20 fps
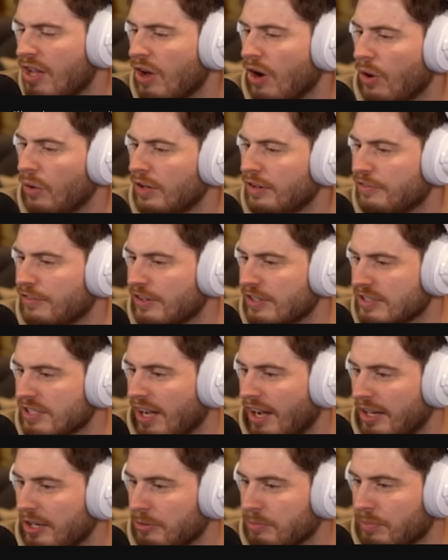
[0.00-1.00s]
only for
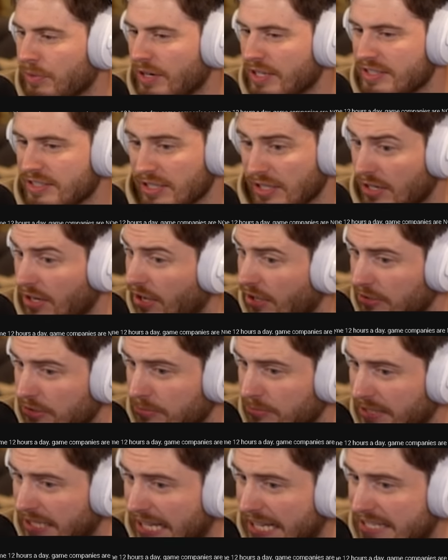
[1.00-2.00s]
entitled pricks to call them
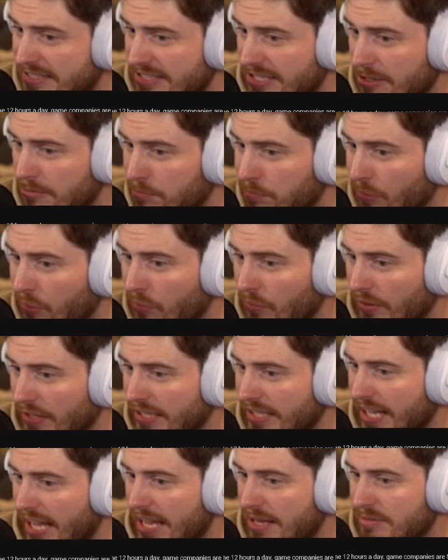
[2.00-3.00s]
lazy and boring.
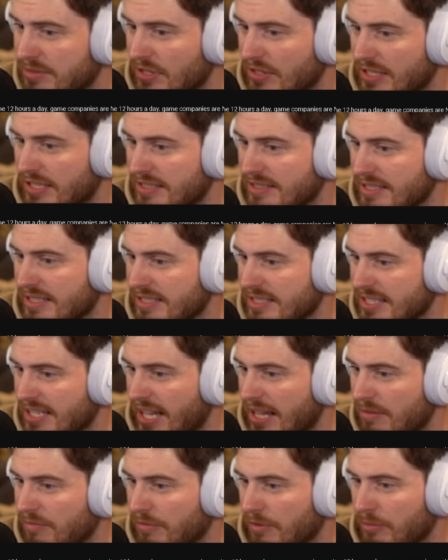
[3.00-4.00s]
Games that is an
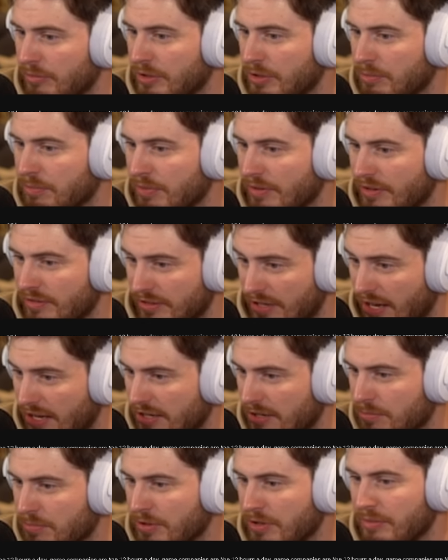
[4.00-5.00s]
escape from your not
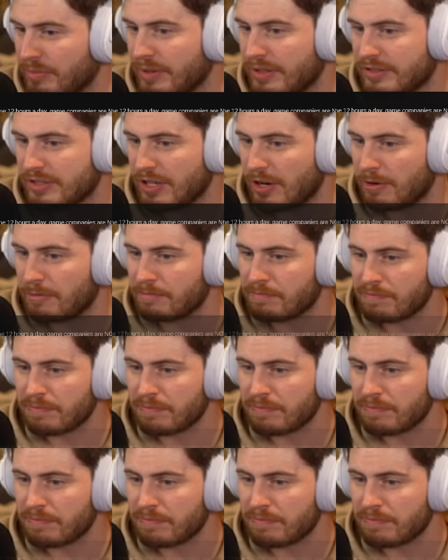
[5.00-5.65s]
a permanent home.